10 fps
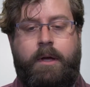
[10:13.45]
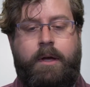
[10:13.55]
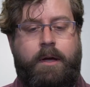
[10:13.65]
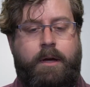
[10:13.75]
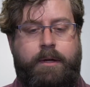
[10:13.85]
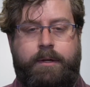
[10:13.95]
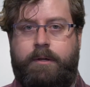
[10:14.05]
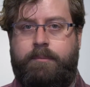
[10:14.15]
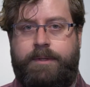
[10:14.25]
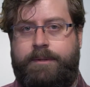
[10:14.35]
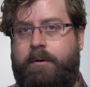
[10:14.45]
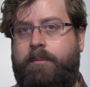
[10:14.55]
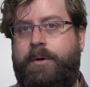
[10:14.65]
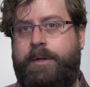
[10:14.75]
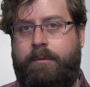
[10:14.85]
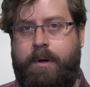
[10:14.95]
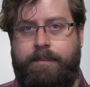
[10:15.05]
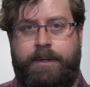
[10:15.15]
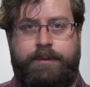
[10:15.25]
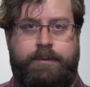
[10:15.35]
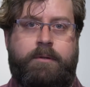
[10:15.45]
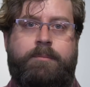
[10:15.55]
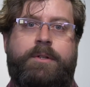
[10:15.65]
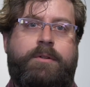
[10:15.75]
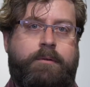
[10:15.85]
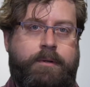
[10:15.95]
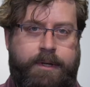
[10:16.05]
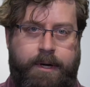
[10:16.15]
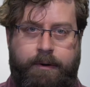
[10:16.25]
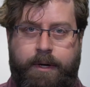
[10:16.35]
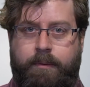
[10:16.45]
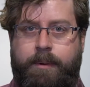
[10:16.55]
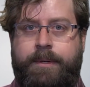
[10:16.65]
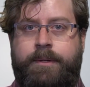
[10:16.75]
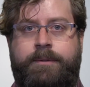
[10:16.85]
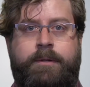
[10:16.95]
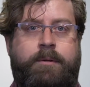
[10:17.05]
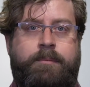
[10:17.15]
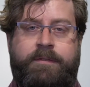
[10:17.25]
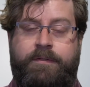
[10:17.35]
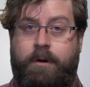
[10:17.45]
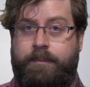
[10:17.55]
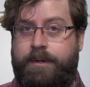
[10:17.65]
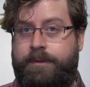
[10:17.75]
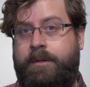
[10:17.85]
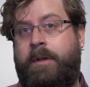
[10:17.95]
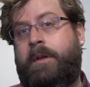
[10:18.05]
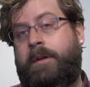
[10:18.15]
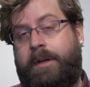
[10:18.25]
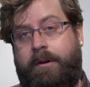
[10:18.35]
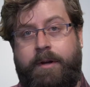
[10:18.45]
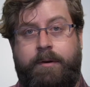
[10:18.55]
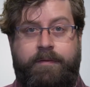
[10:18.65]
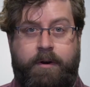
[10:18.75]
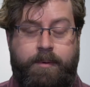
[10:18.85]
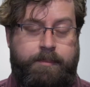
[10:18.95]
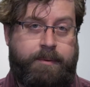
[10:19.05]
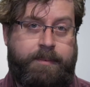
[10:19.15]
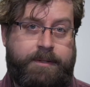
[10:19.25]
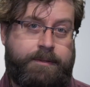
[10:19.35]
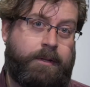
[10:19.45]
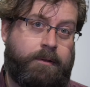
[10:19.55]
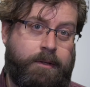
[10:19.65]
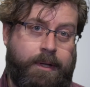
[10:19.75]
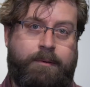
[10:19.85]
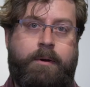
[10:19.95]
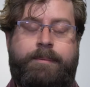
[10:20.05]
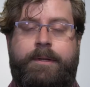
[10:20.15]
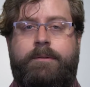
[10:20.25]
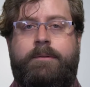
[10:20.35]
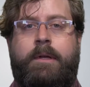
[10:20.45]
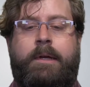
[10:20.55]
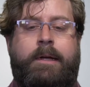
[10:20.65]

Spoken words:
It could be ceremonial weapons. It could be children carrying weapons. It could be farmers carrying farm implements that look like weapons.